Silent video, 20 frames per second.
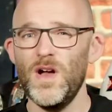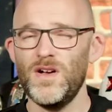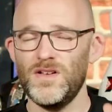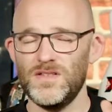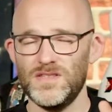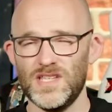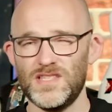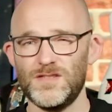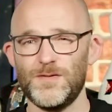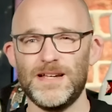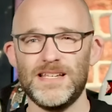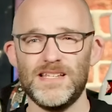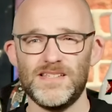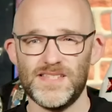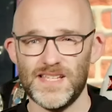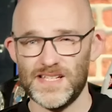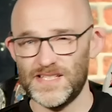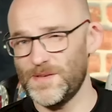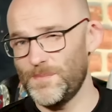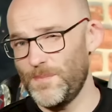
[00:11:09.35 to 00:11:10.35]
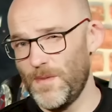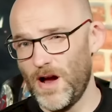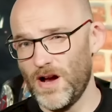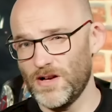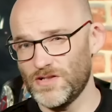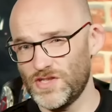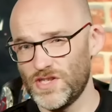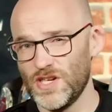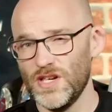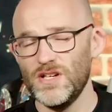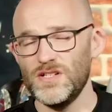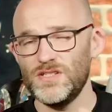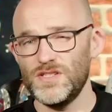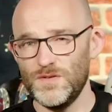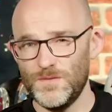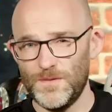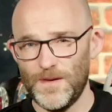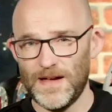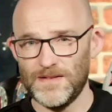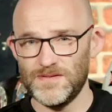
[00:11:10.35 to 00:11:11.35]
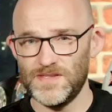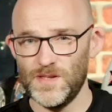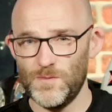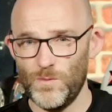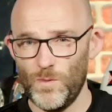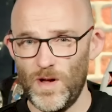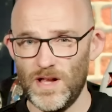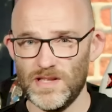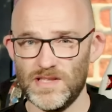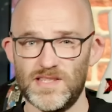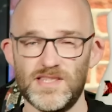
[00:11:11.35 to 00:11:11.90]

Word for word: on the 26th of March 2001,